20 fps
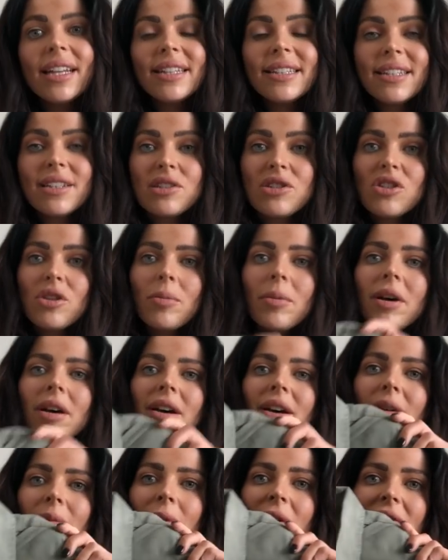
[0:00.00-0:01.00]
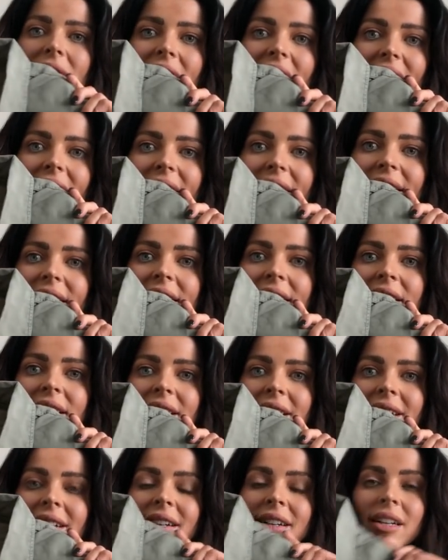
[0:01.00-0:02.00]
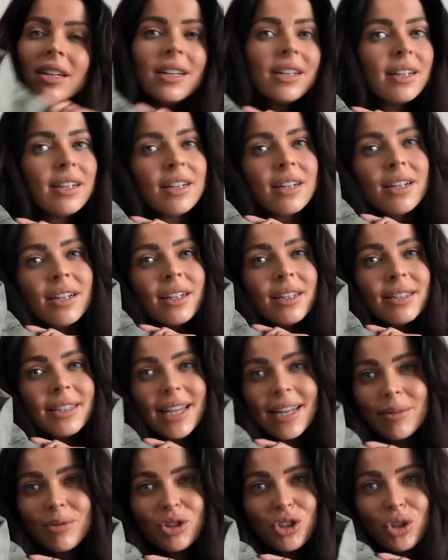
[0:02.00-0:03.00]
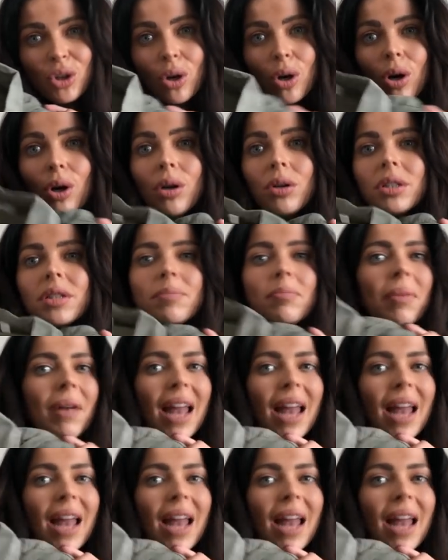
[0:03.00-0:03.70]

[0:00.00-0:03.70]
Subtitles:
into summer with like denim shorts,